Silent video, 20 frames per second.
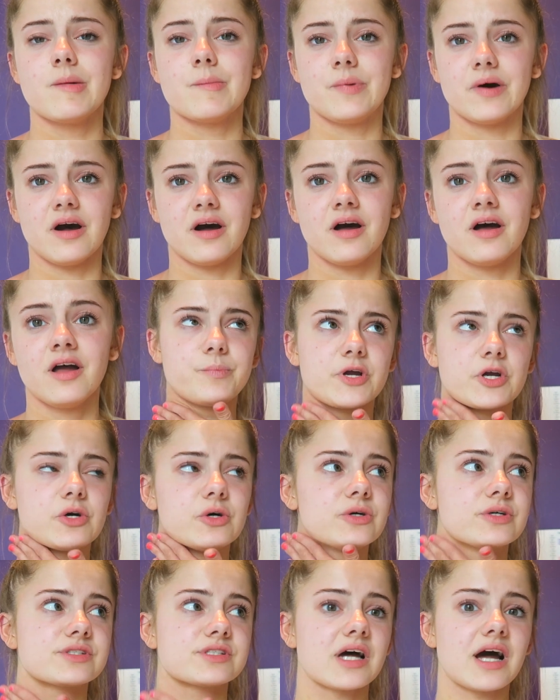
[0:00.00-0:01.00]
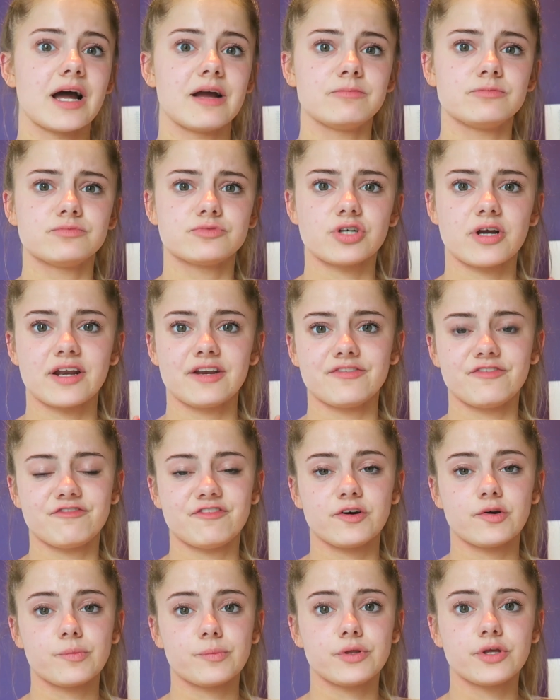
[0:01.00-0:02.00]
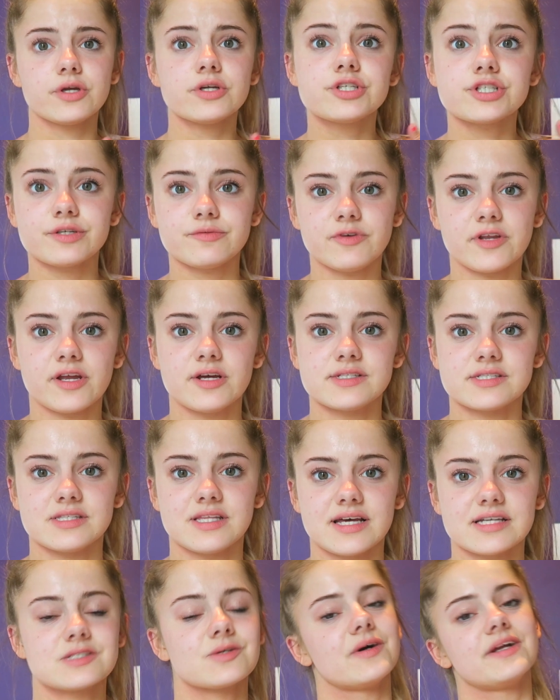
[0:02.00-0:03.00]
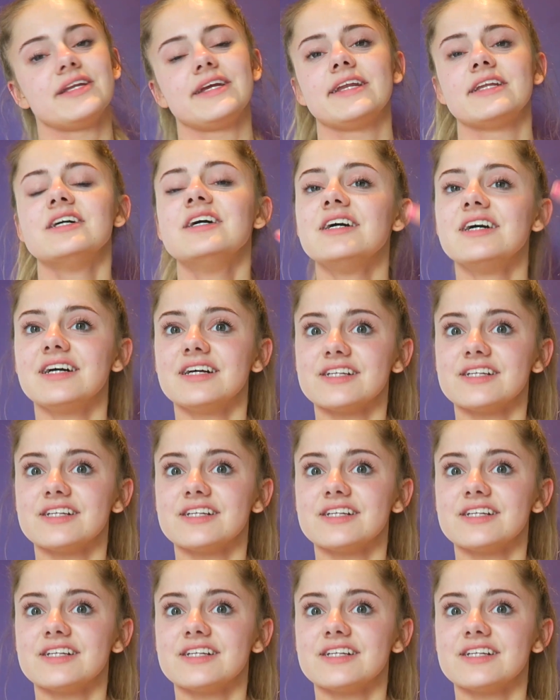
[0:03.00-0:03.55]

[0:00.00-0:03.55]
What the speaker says: but because I'm trying to film YouTube videos in there, so I need